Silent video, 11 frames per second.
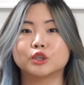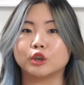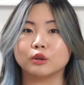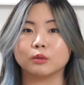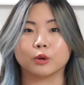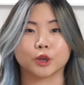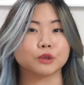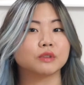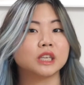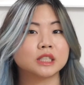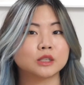2 or
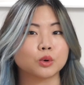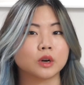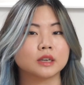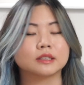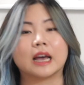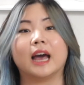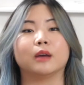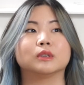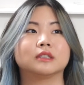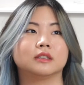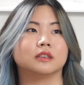3 stores, I
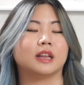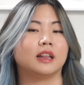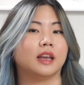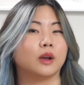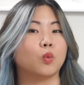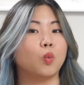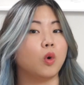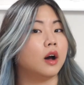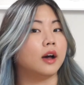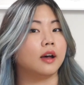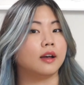was still at like
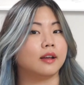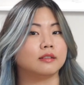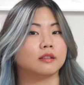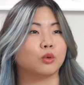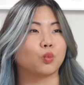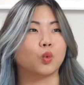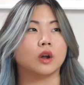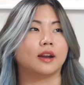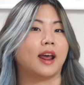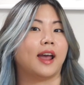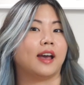
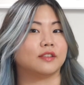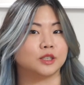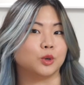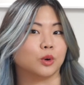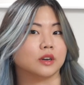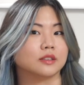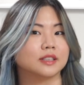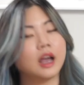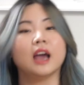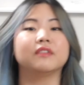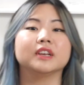1.5 stores.
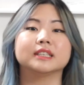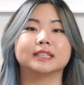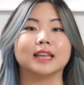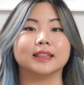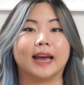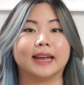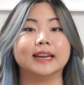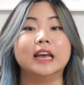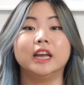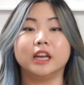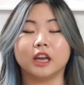Having said that,
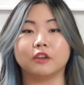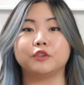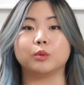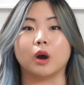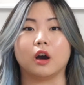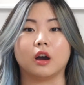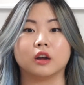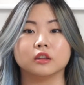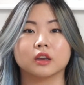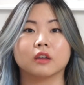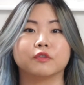if you are
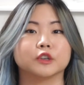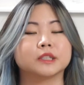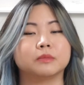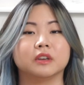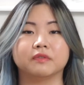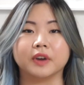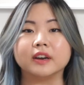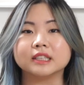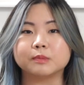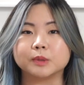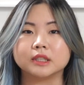looking for something
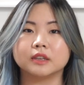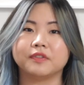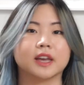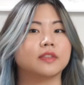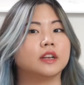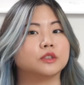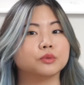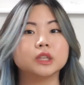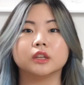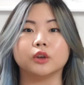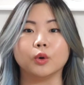very specific and that's
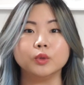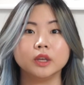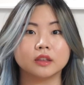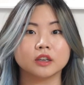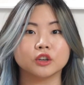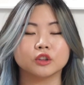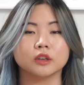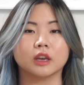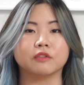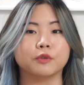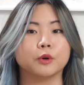really the only thing you're
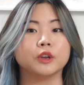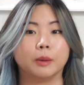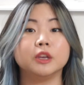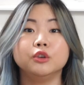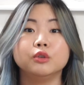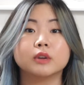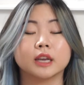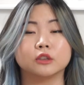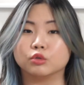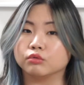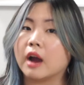looking for, I mean, you
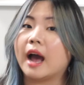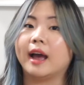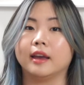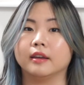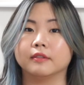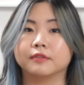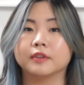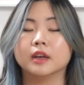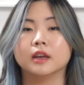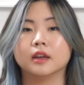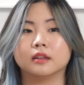can drive
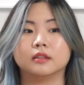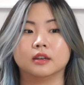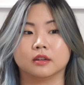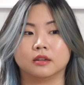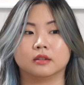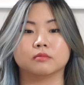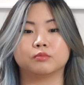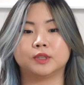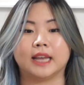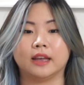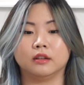the
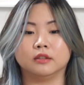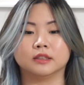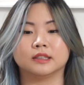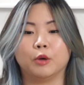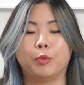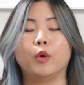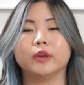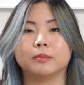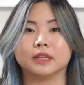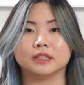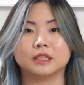sales
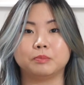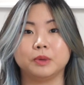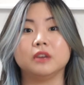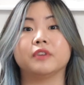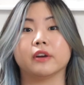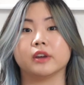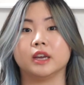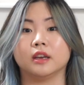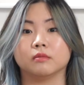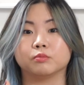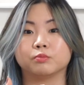appointment to be
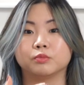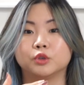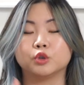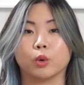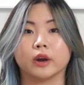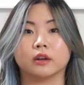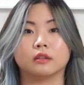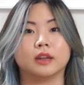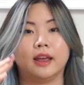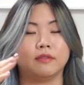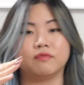very short
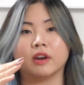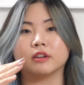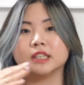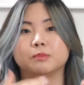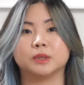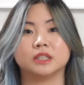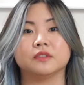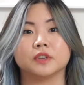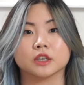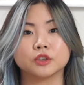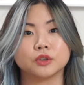and very
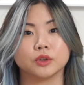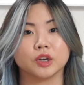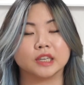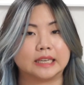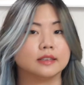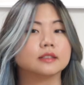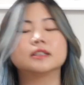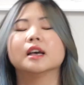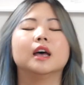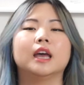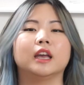specific to your needs.
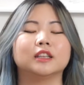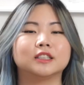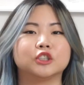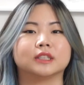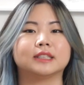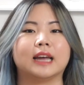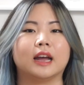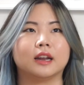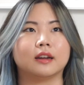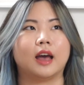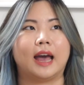It's just
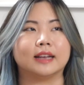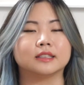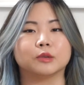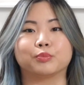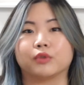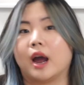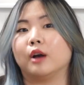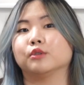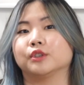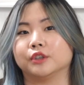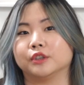that as a
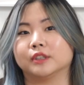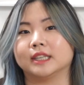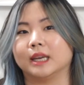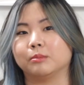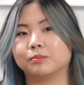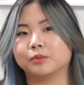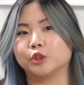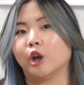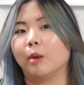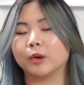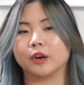browser type
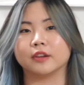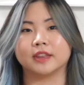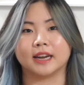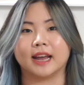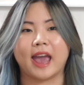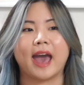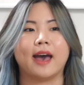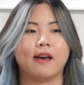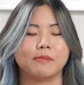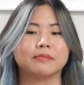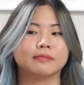shopper that I
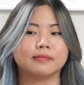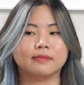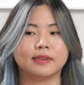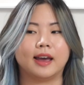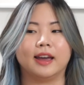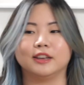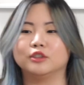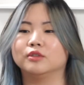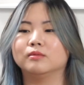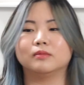am, I